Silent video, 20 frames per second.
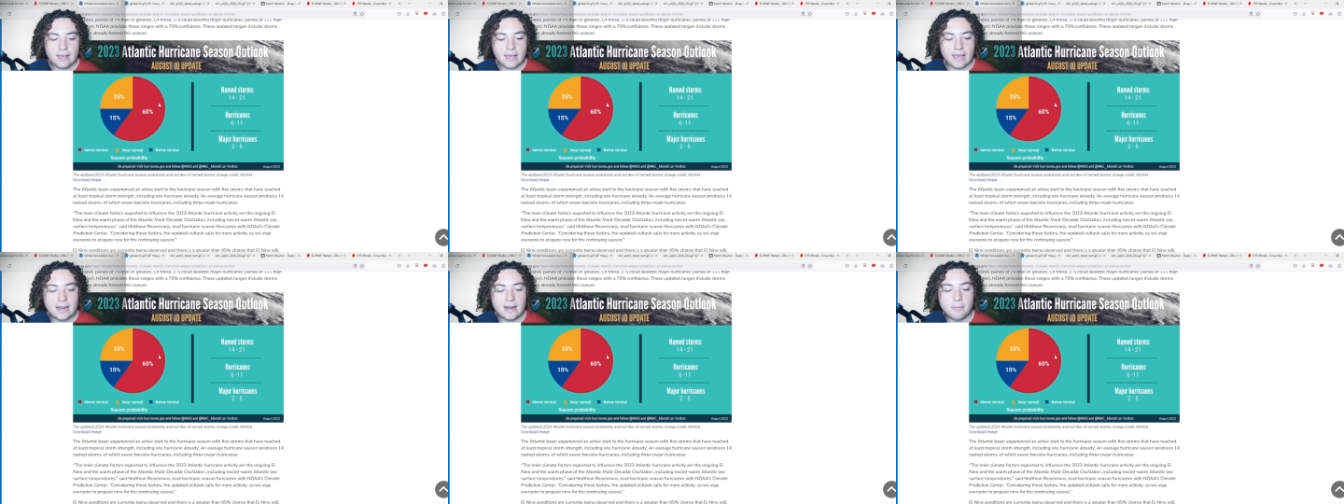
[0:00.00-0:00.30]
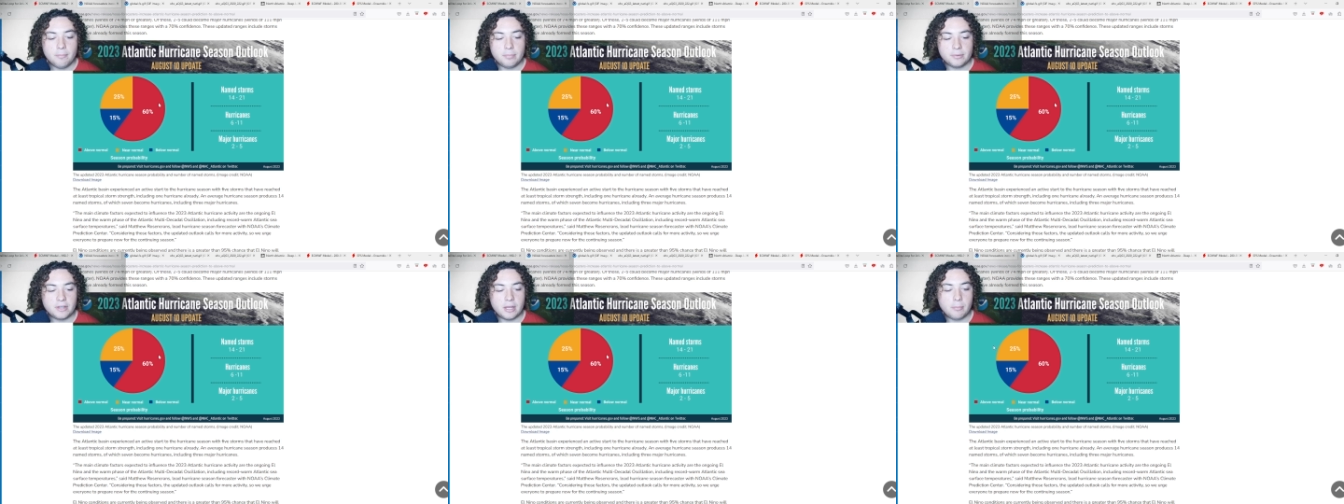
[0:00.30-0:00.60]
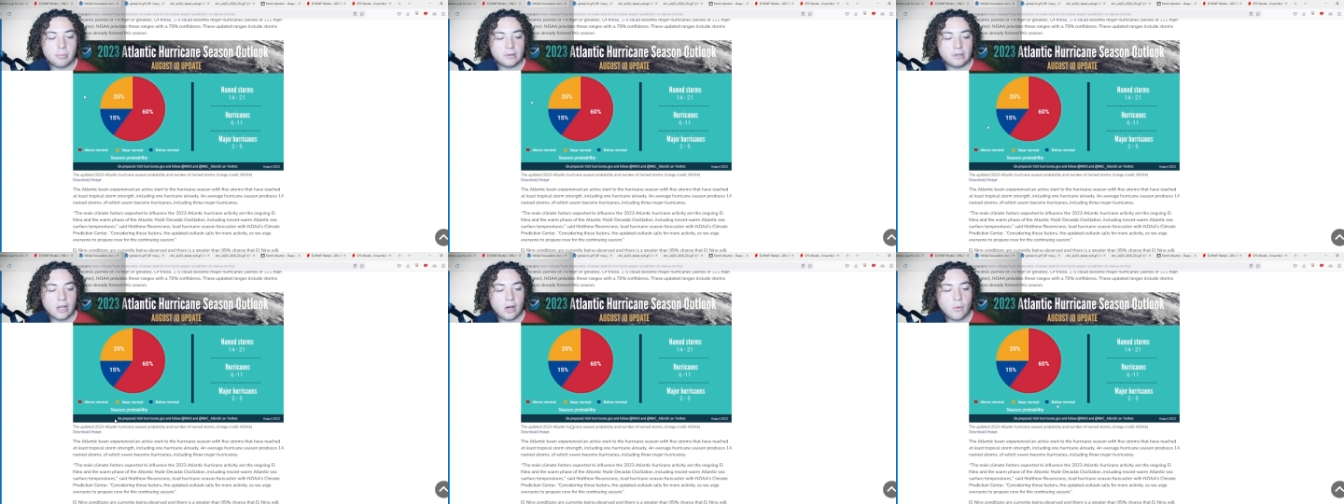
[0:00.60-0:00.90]
and
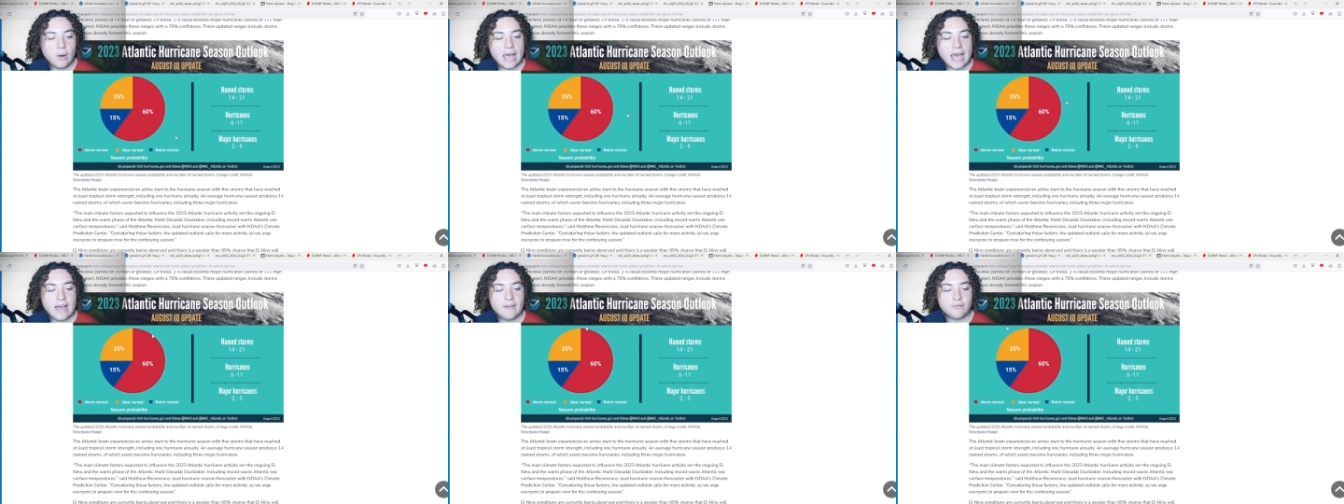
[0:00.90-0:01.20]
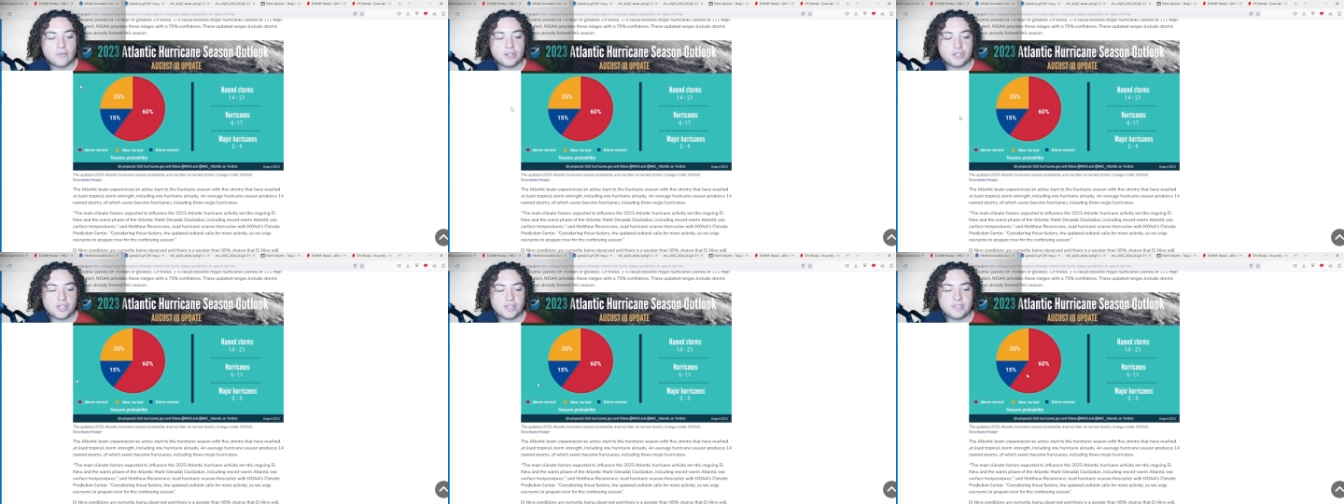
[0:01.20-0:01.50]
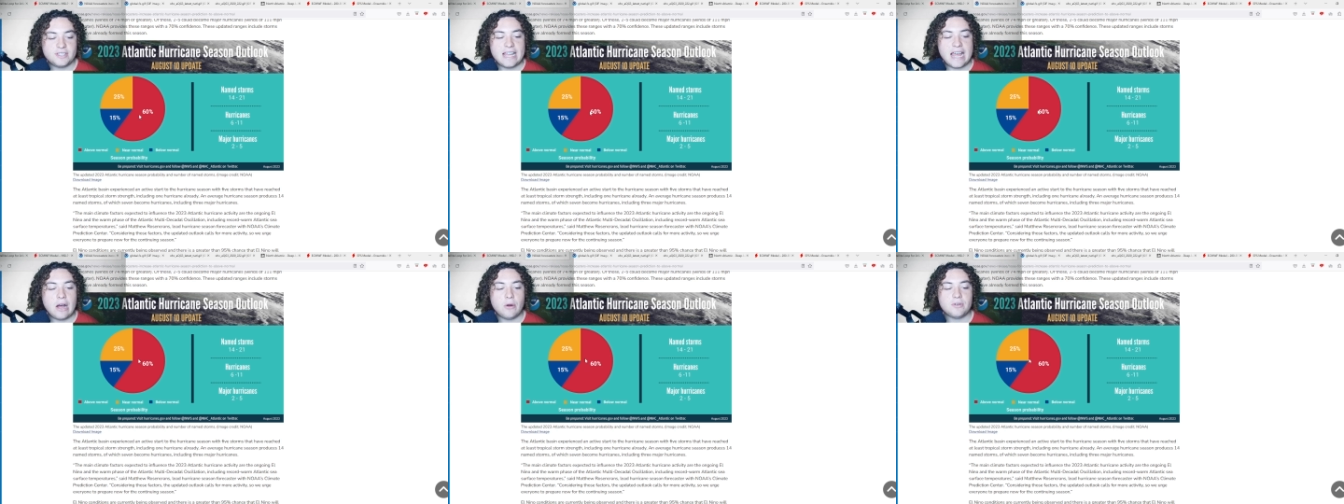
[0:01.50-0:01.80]
the below average
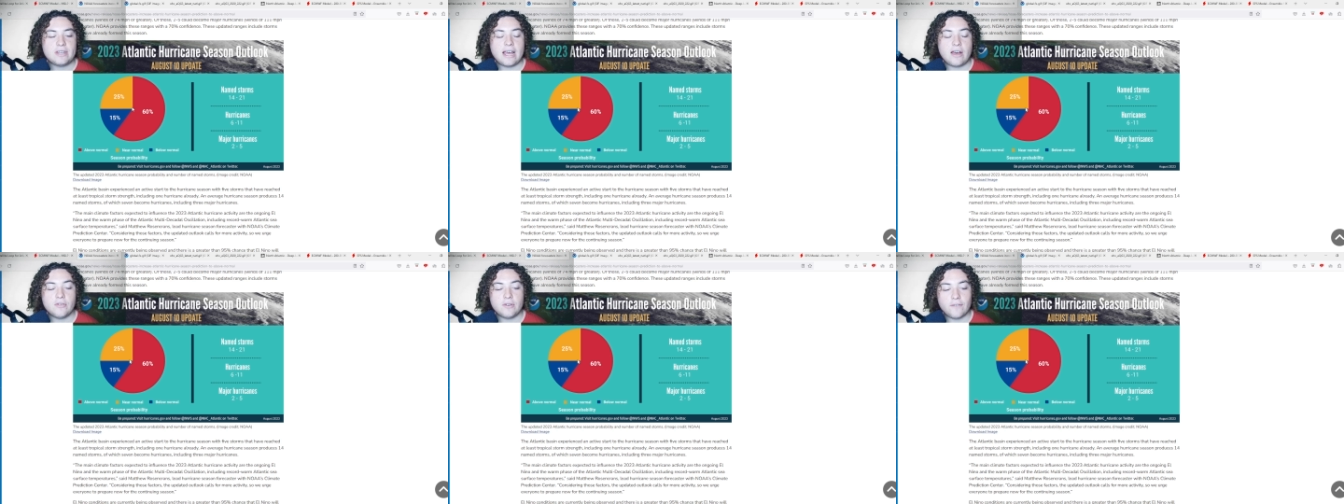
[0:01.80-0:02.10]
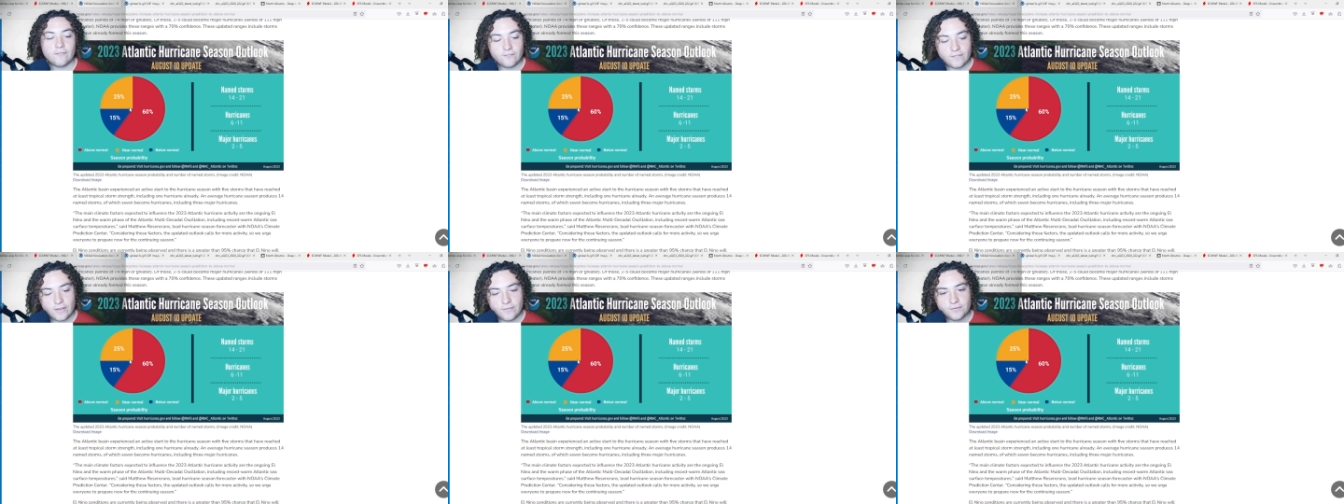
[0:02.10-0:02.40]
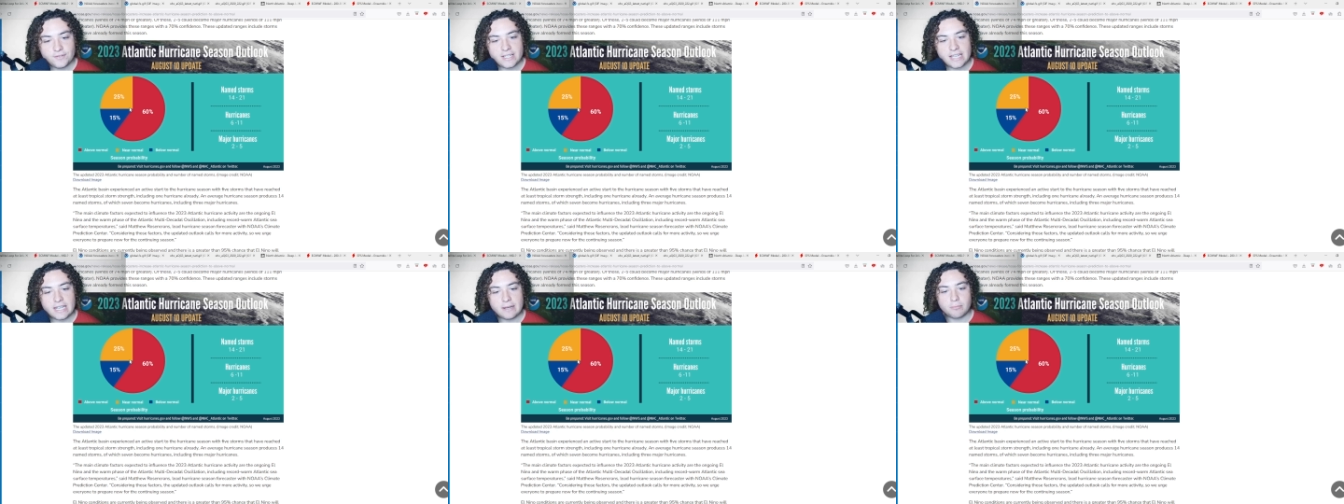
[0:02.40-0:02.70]
is now down to
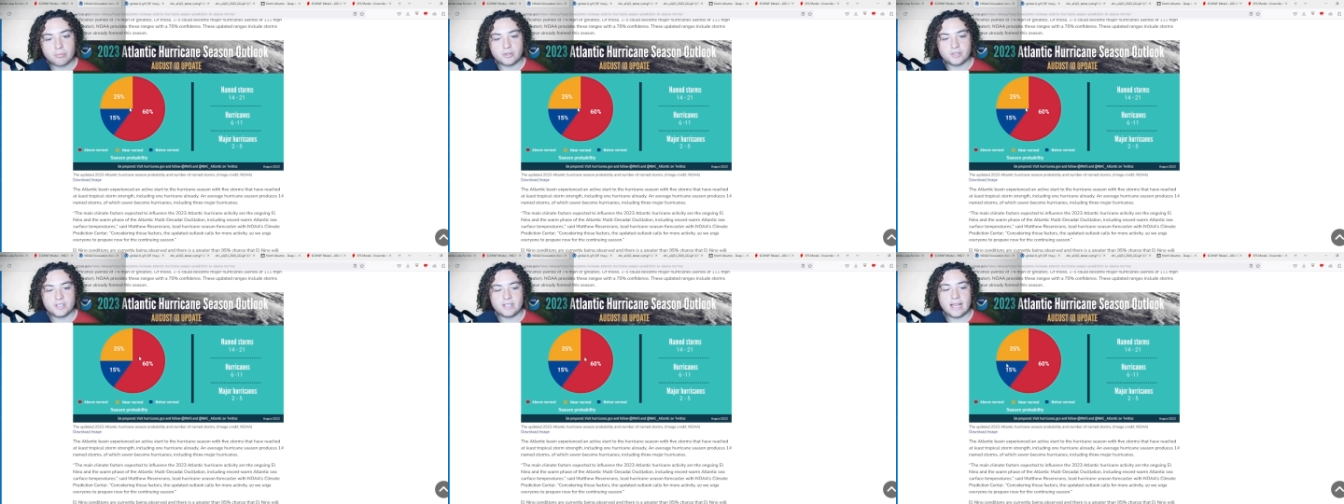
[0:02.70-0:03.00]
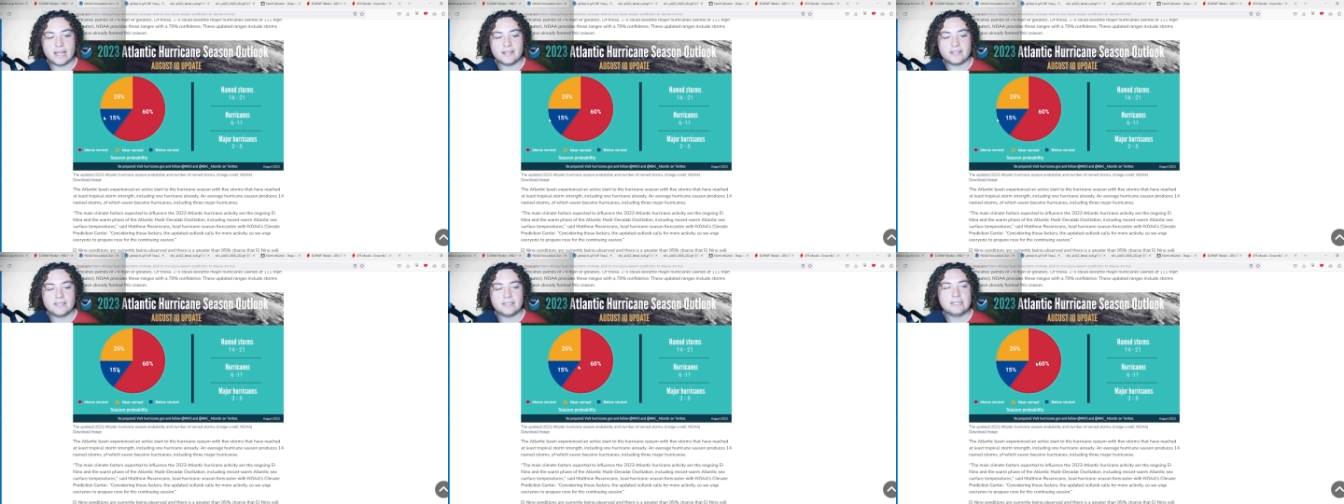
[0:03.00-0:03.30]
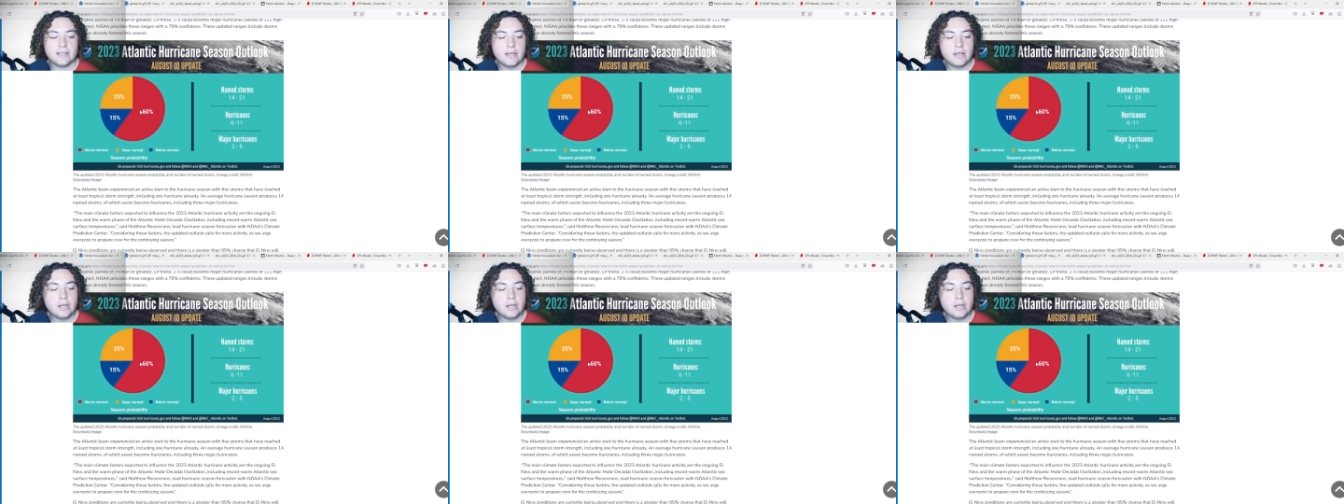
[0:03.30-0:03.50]
15%.